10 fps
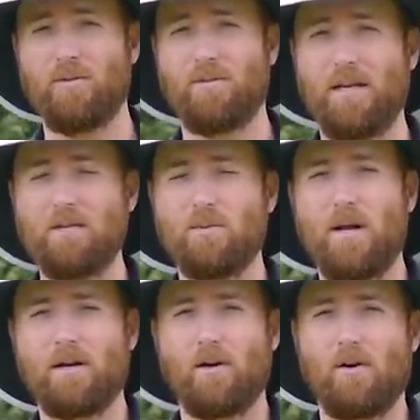That's what I
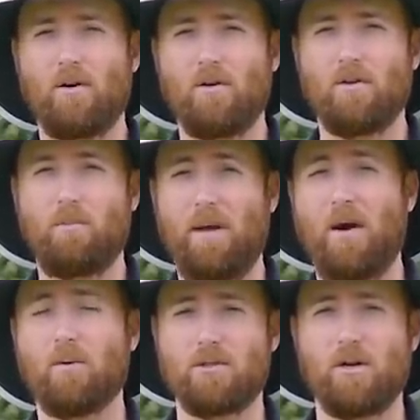call the
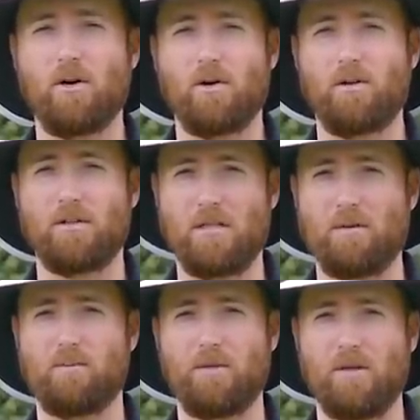power turn in the Top
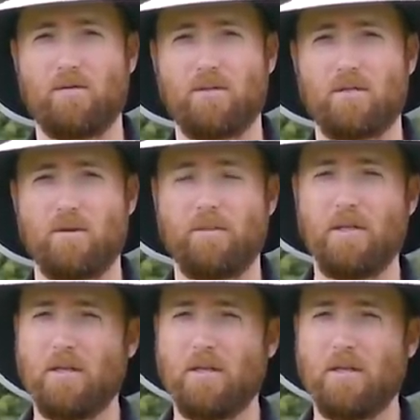Speed Golf system.